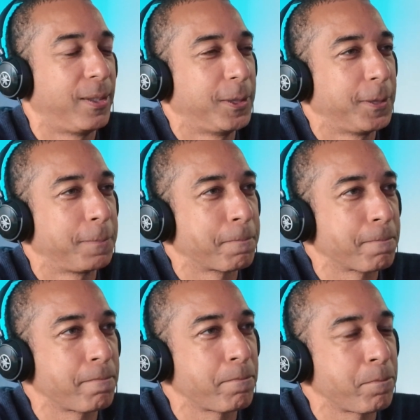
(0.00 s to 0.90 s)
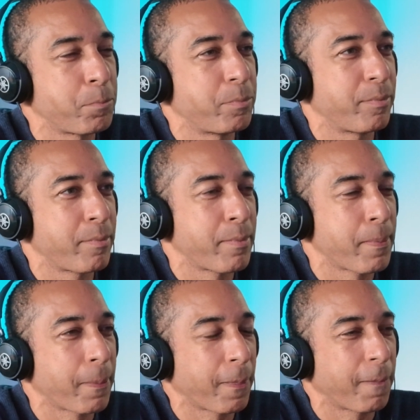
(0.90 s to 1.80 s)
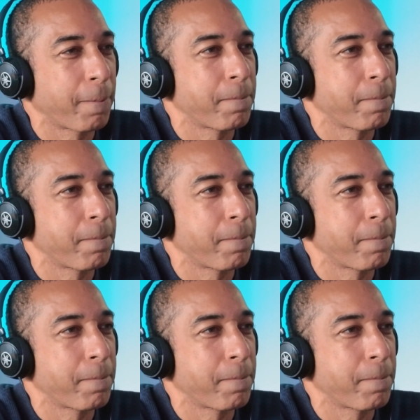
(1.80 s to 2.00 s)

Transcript: colors, like bright pinks